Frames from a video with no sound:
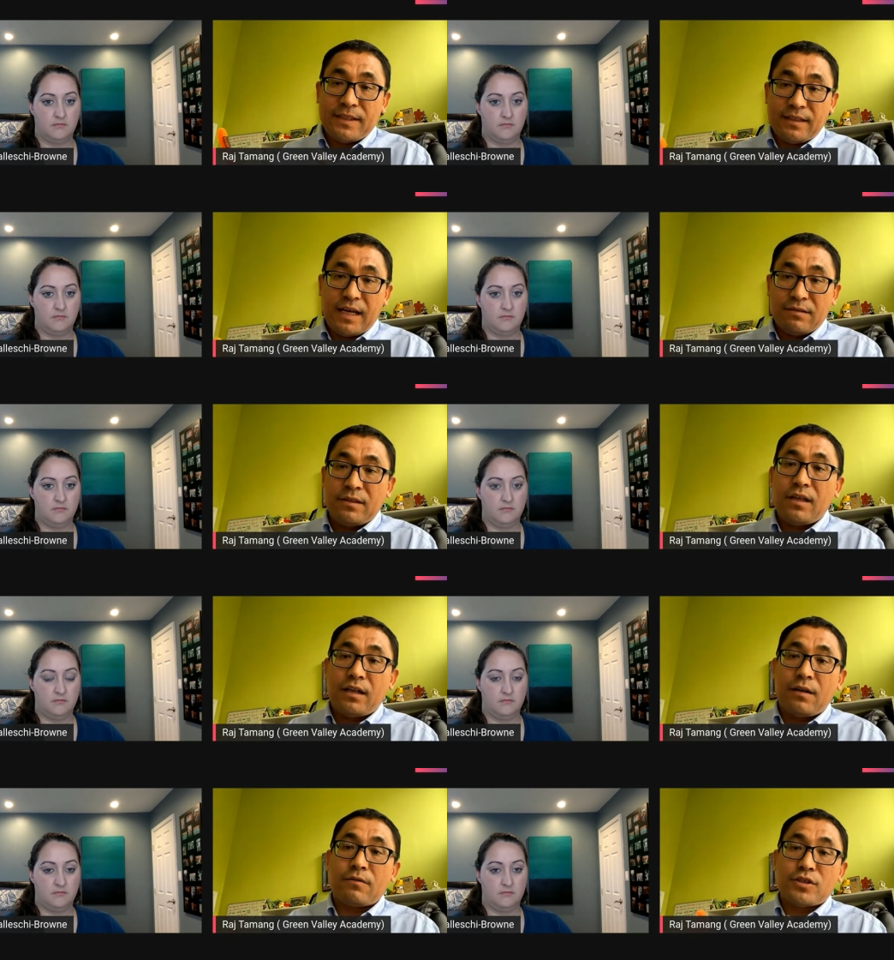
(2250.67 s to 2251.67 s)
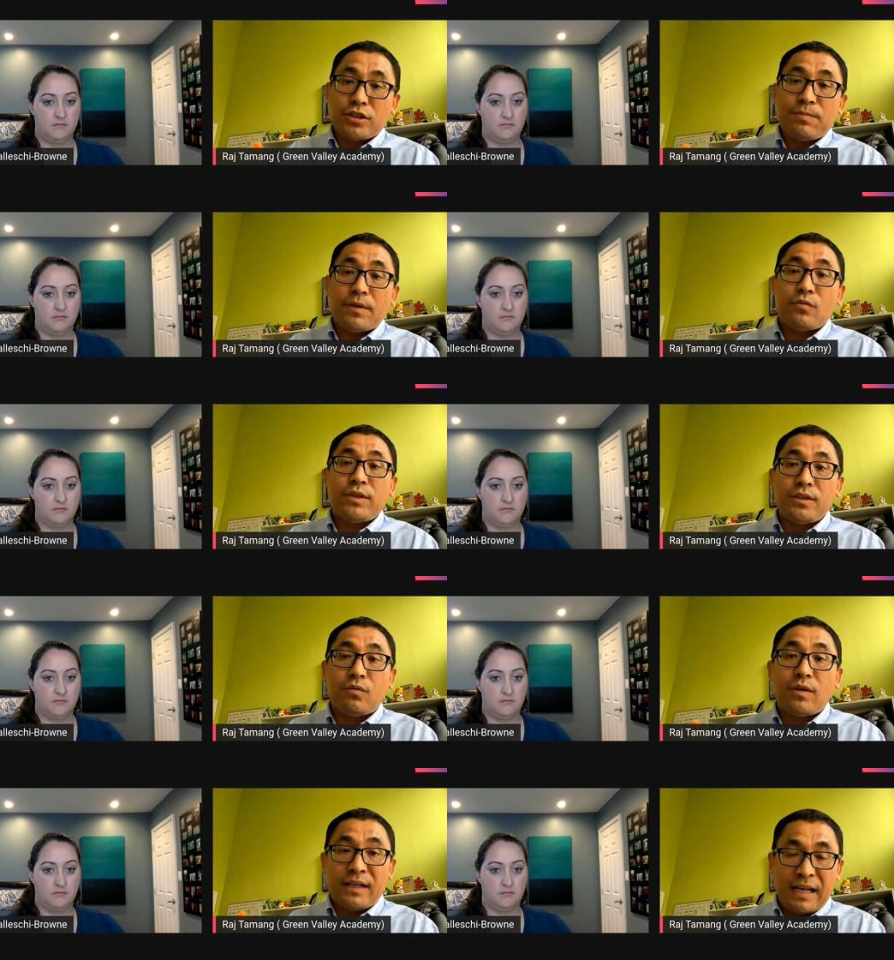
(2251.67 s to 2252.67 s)
Speaker 1: ten thousand dollars just for a window
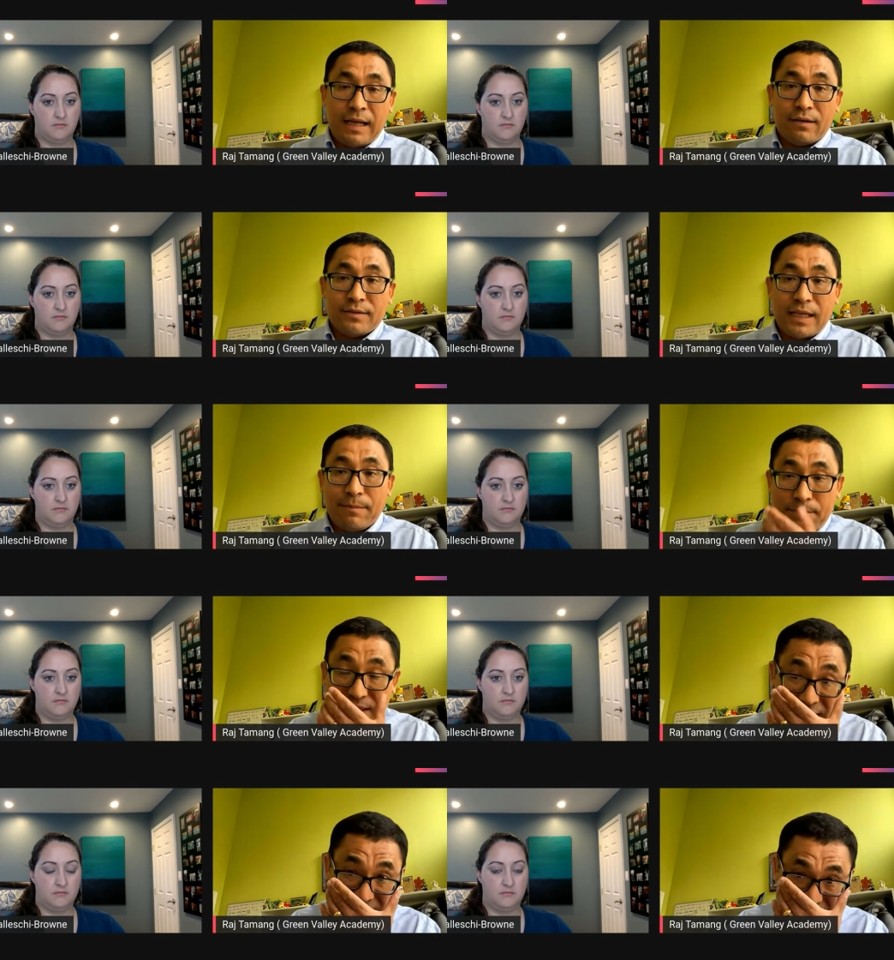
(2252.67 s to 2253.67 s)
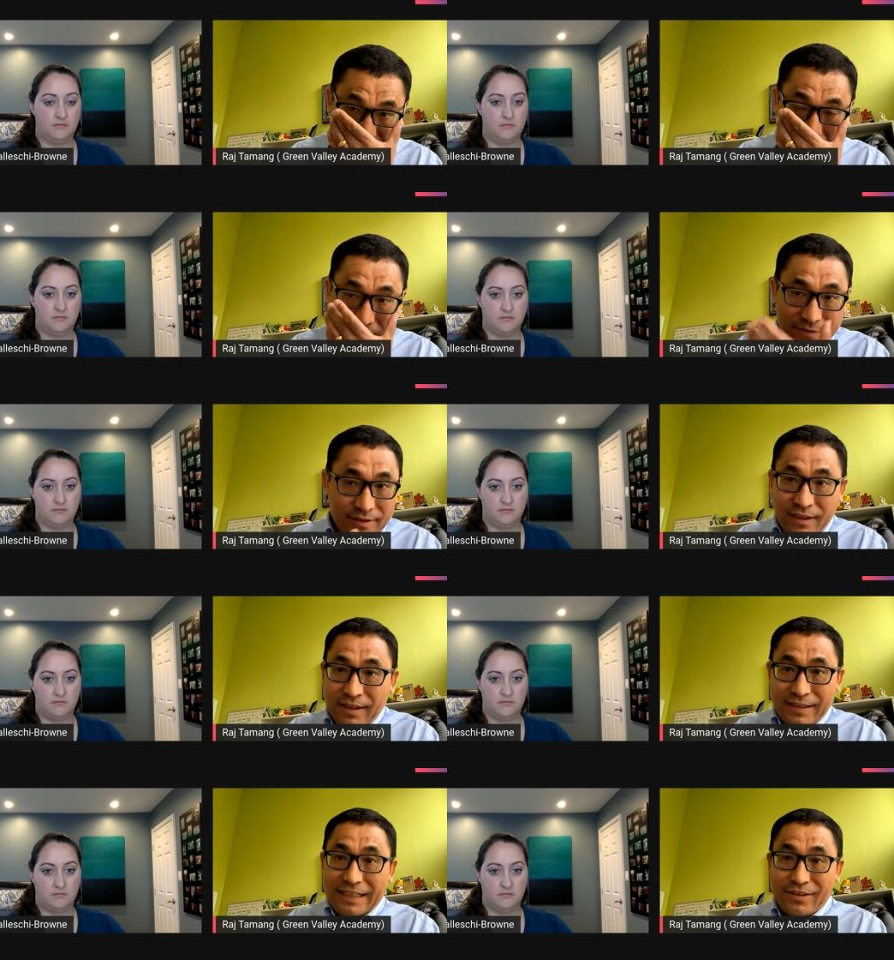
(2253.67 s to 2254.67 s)
one house, I'm building ten house.
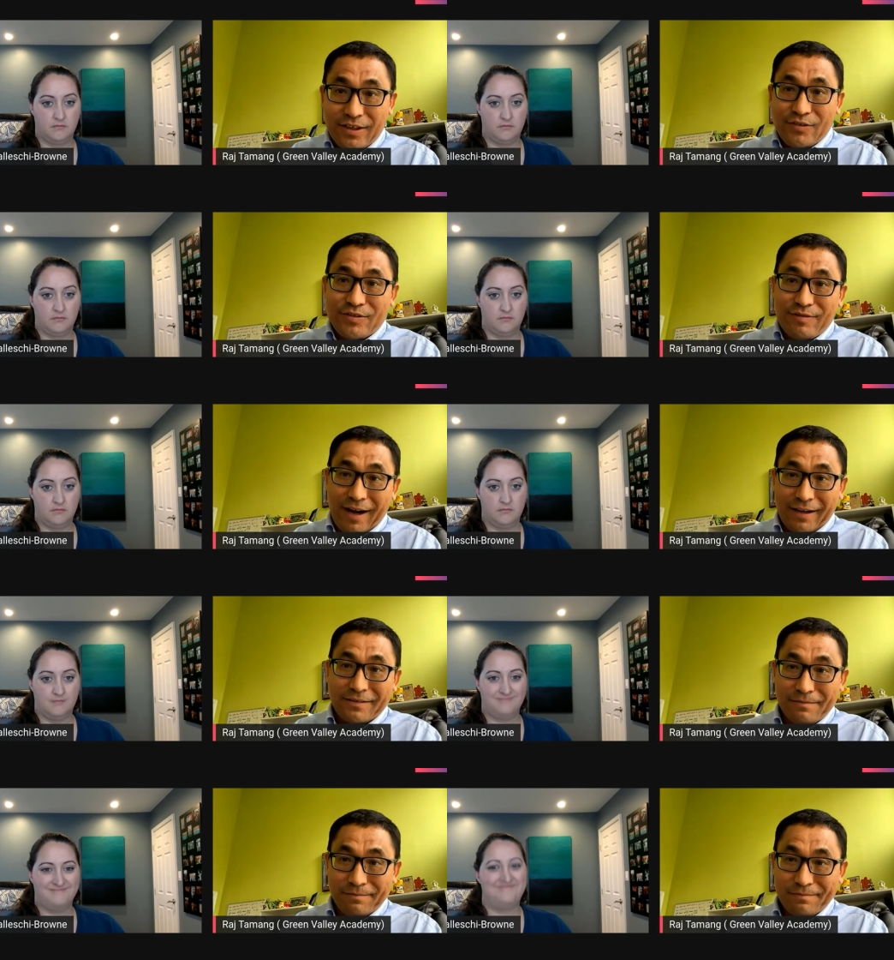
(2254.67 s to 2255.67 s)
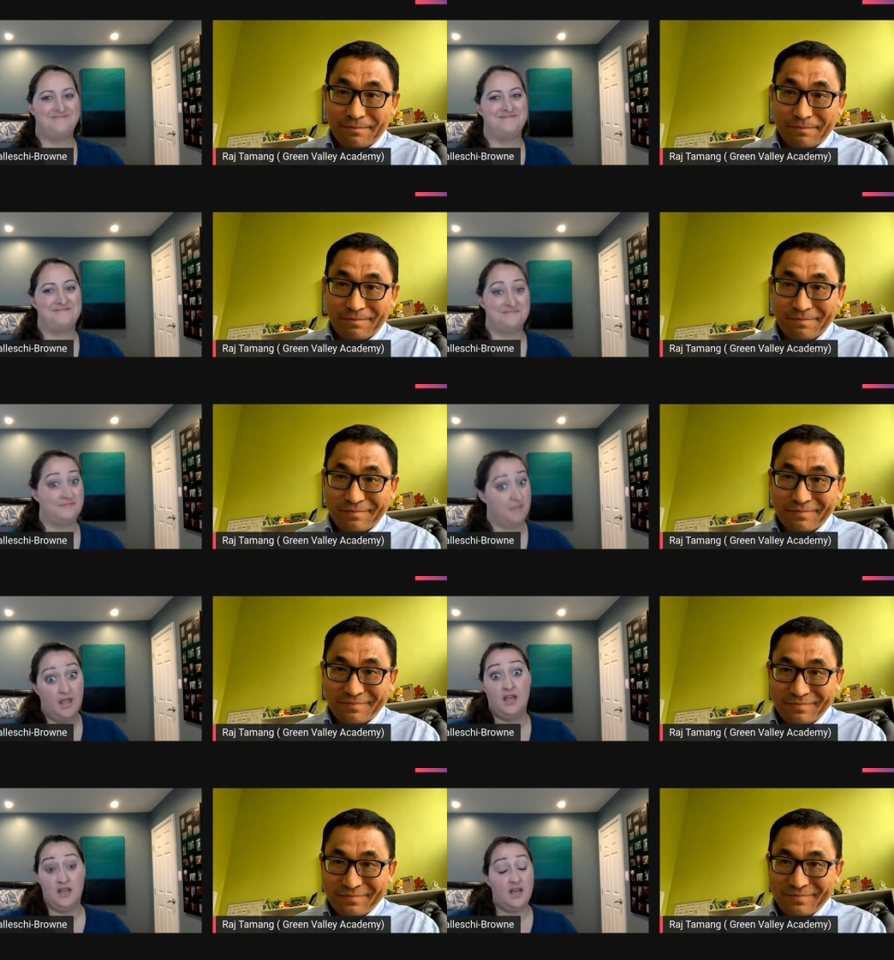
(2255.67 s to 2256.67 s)
That's hundred
Speaker 2: grand.
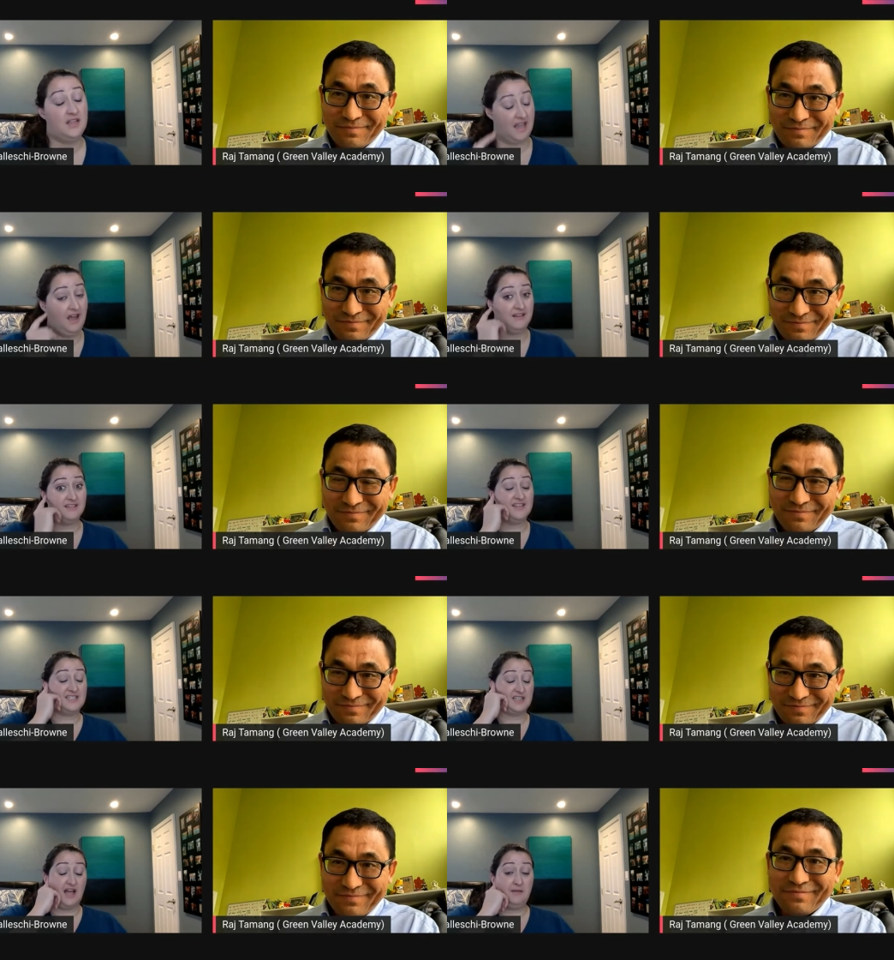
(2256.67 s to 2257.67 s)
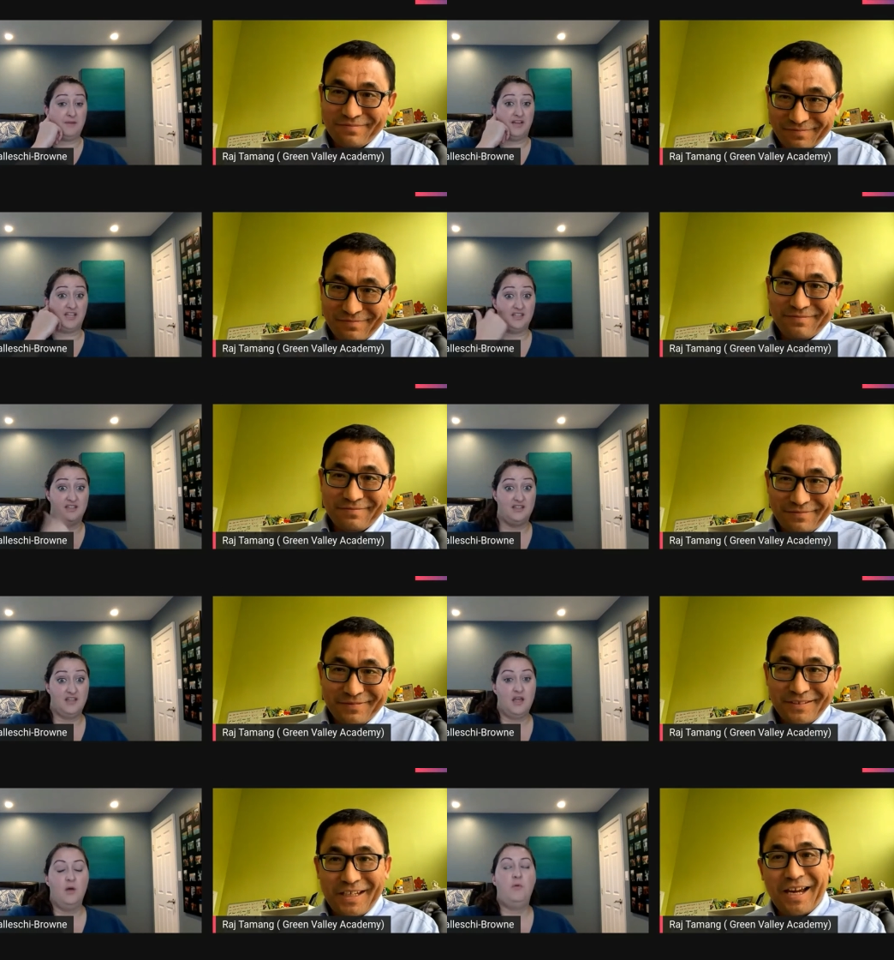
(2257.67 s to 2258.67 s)
Yeah, it's a lot of money.
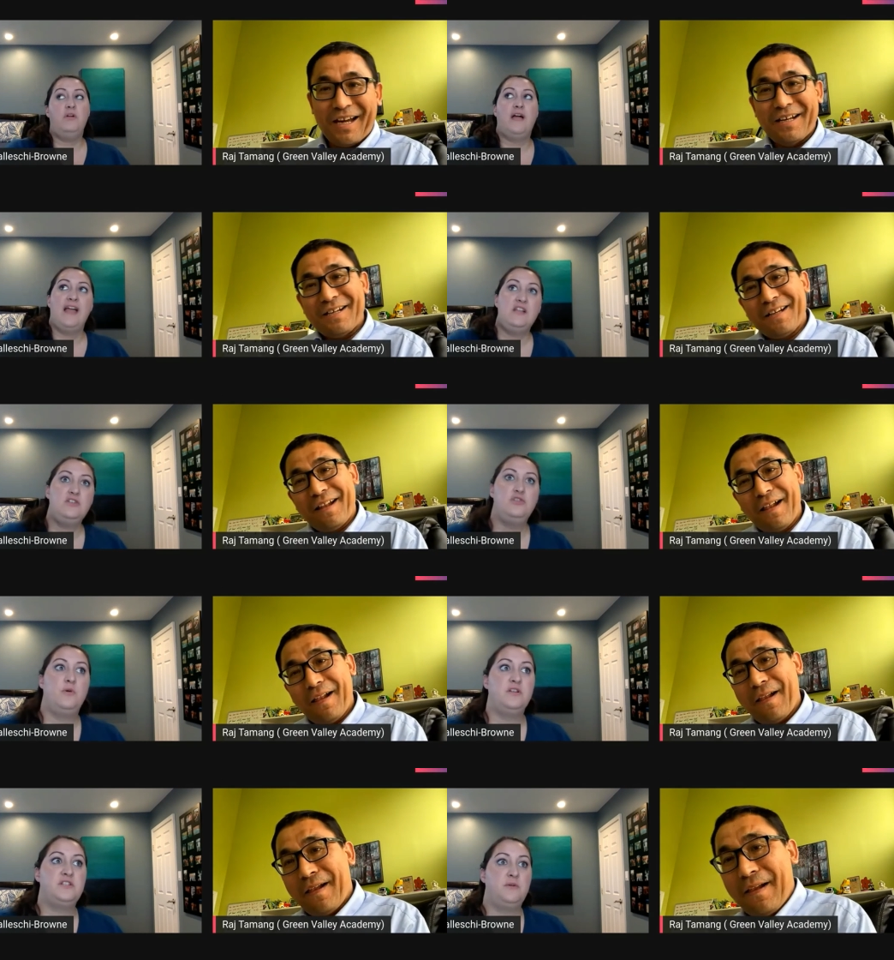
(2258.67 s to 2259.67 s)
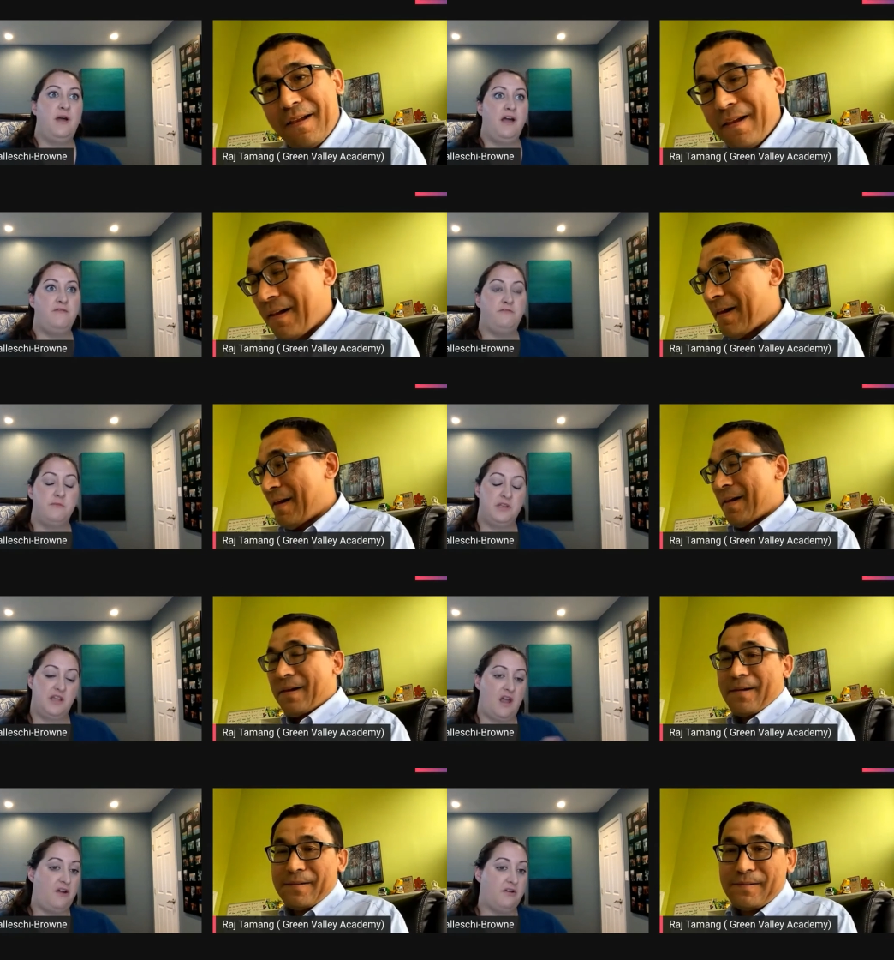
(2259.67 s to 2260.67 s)
Yeah. Well, and you also have
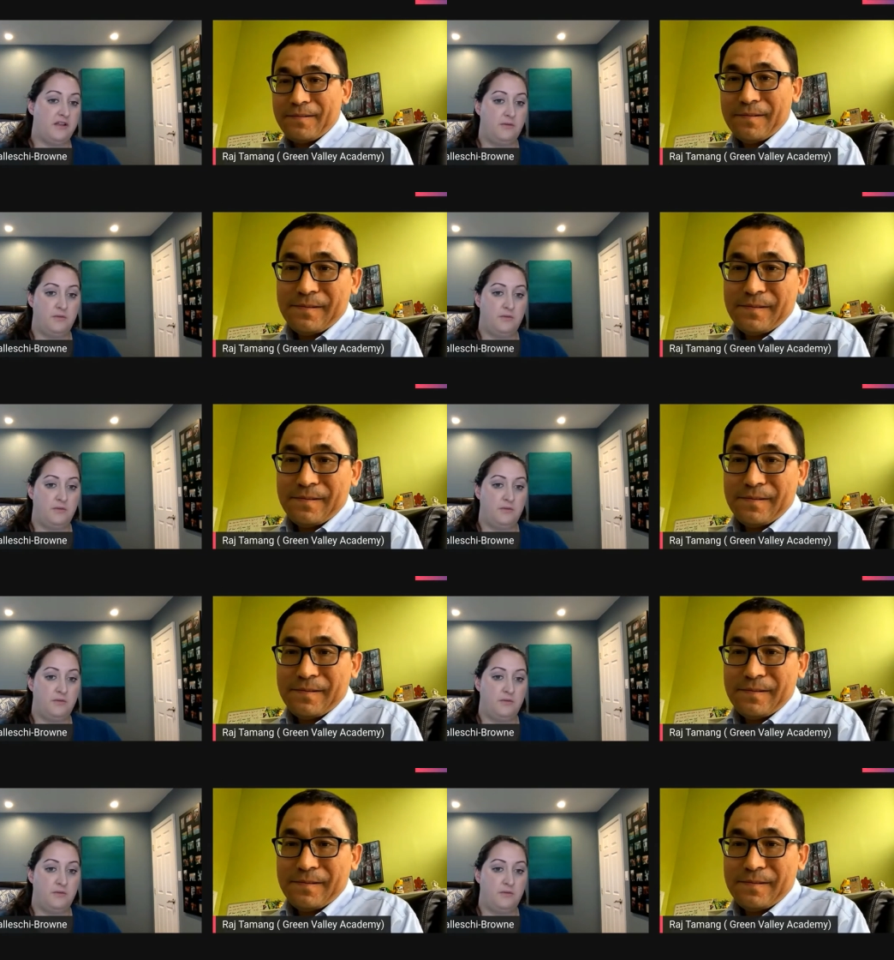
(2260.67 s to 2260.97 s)
familiarity